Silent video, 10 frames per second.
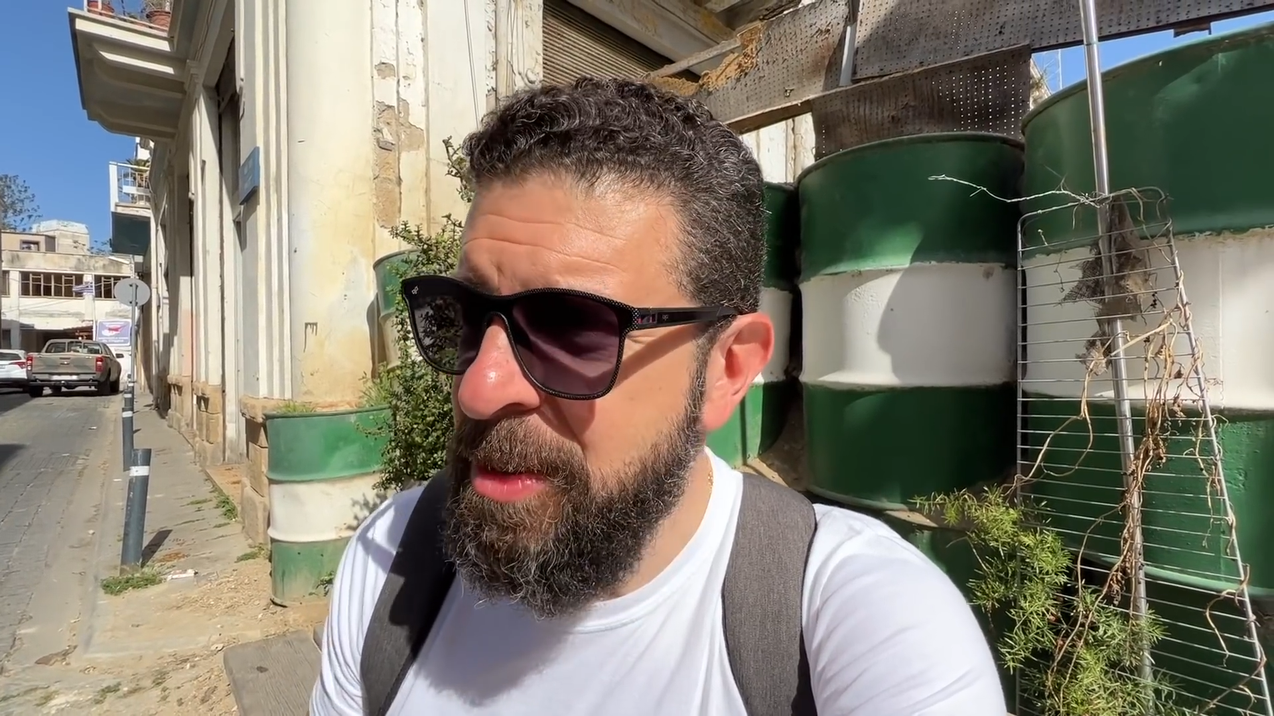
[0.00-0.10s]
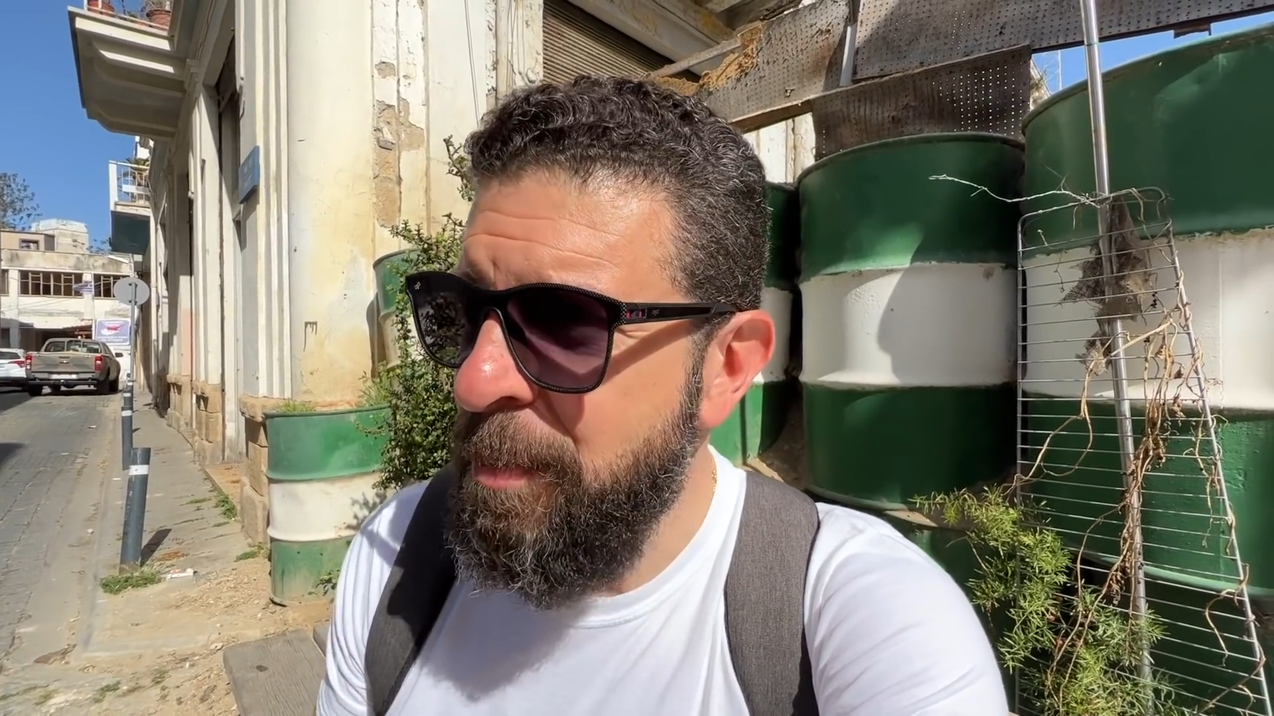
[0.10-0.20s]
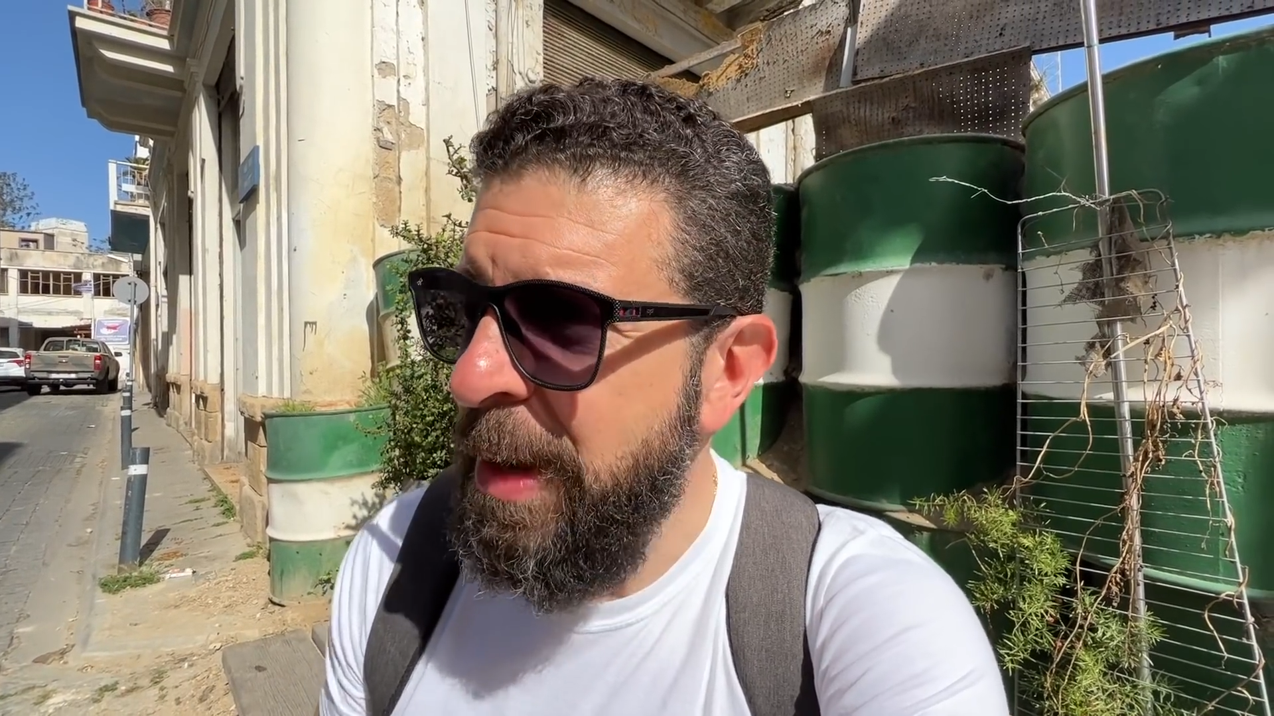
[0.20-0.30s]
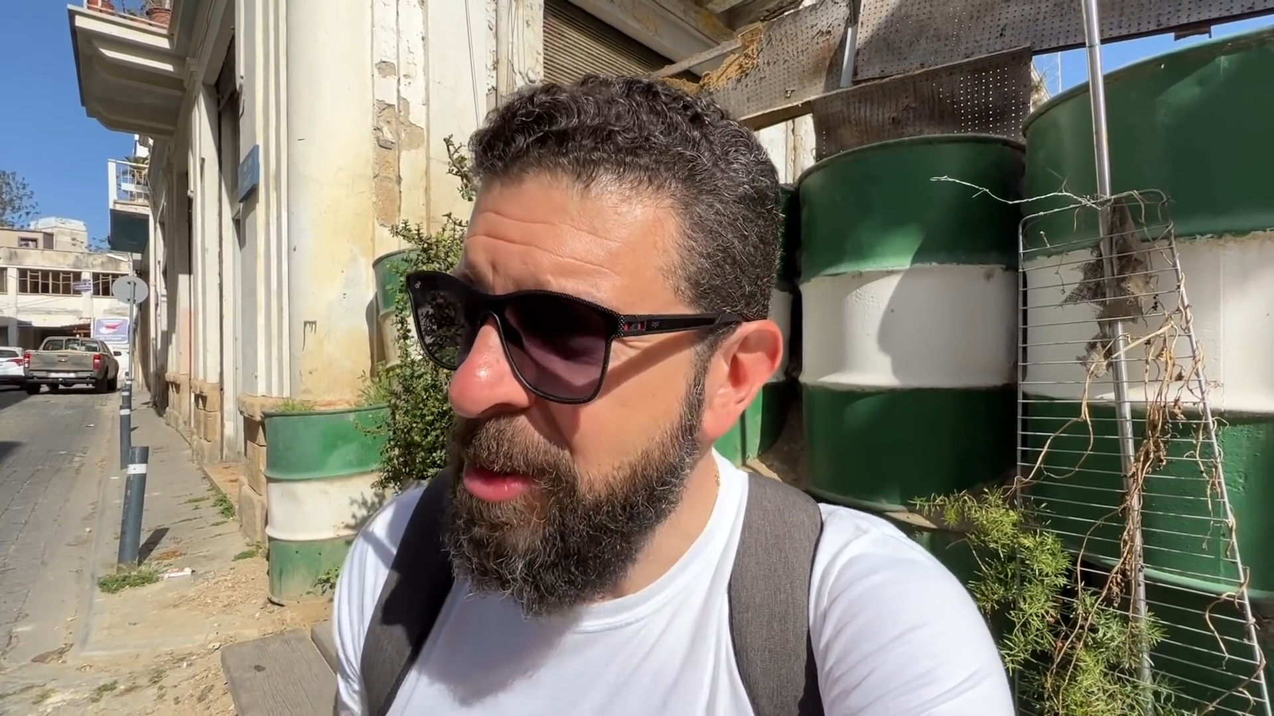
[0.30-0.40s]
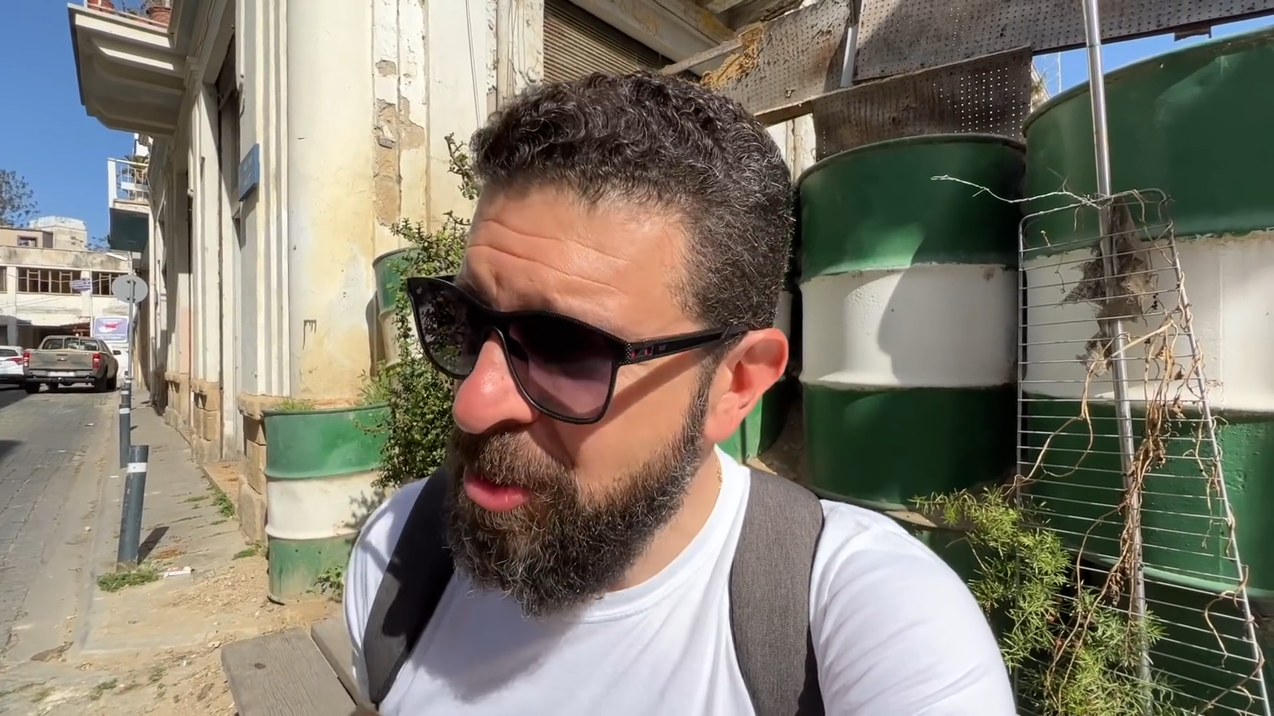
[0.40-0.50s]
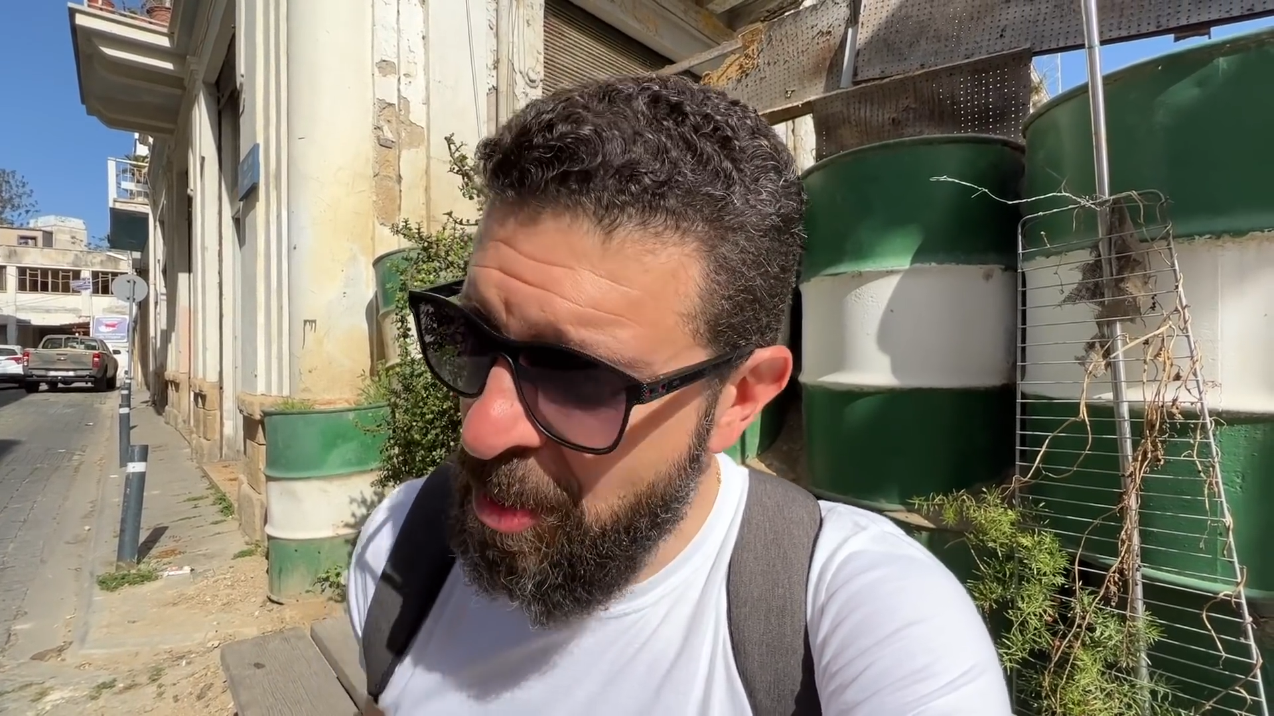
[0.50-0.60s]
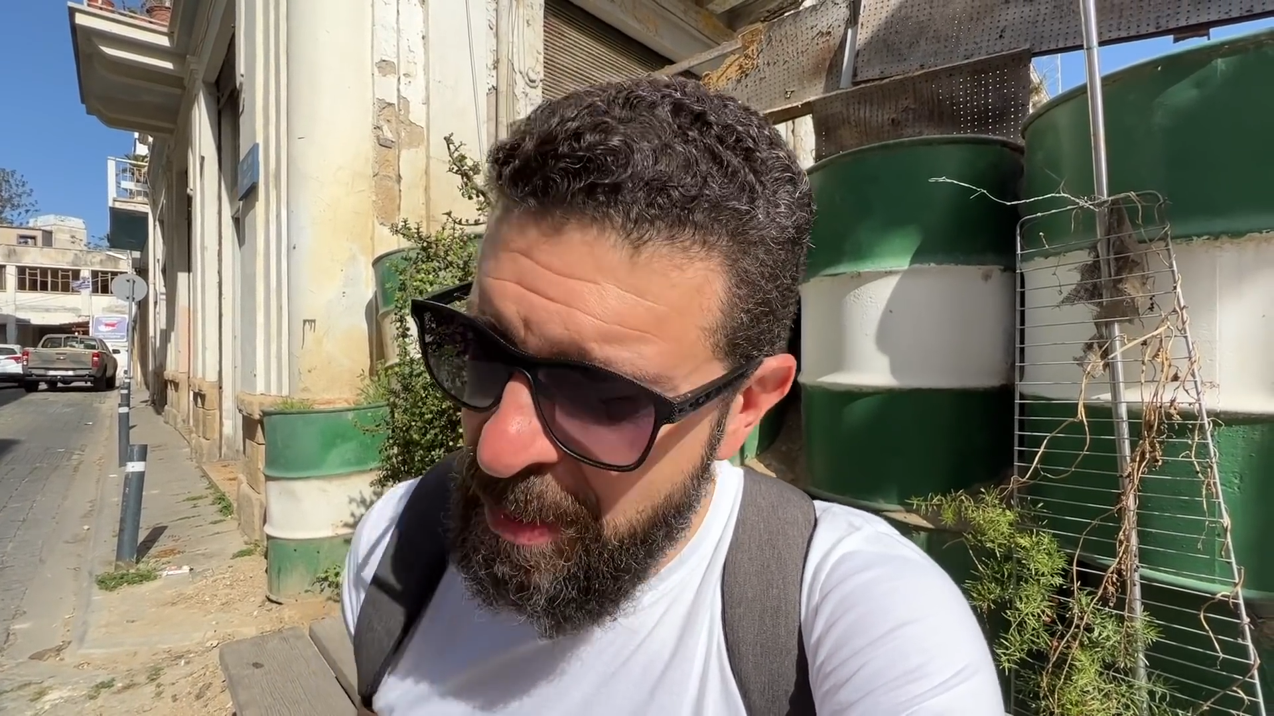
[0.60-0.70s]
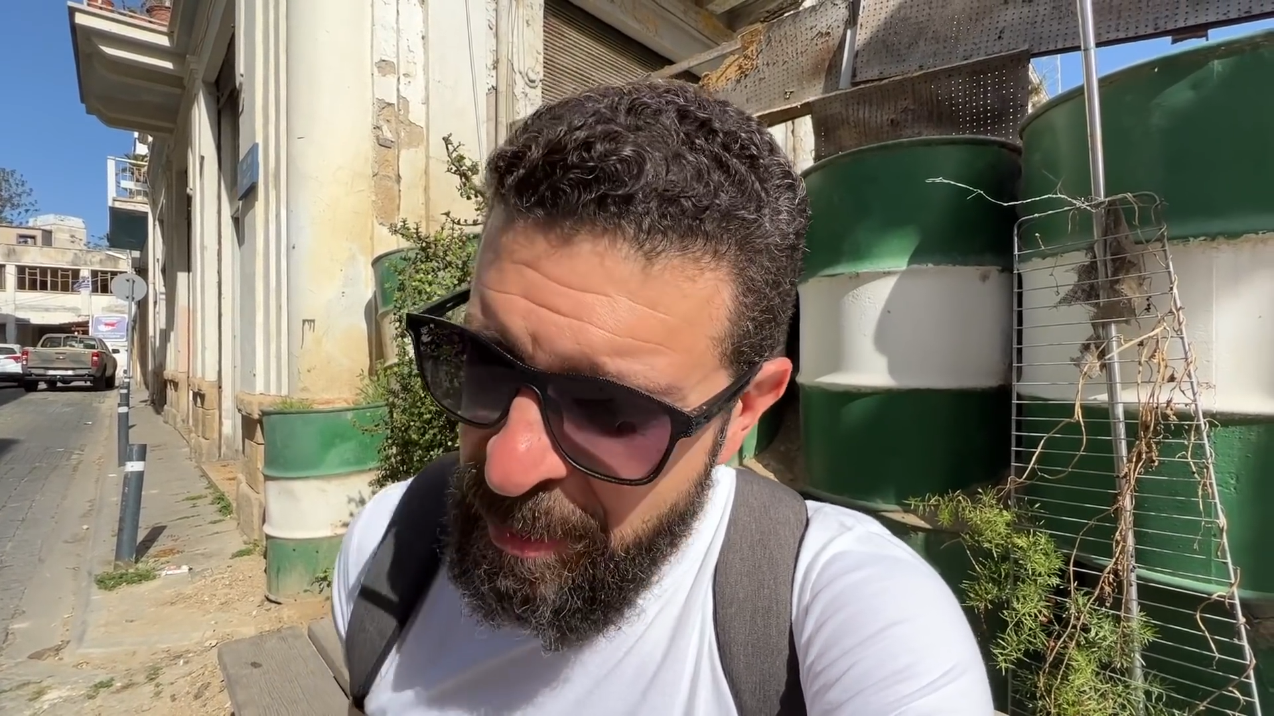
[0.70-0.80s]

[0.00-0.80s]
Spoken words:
to make sure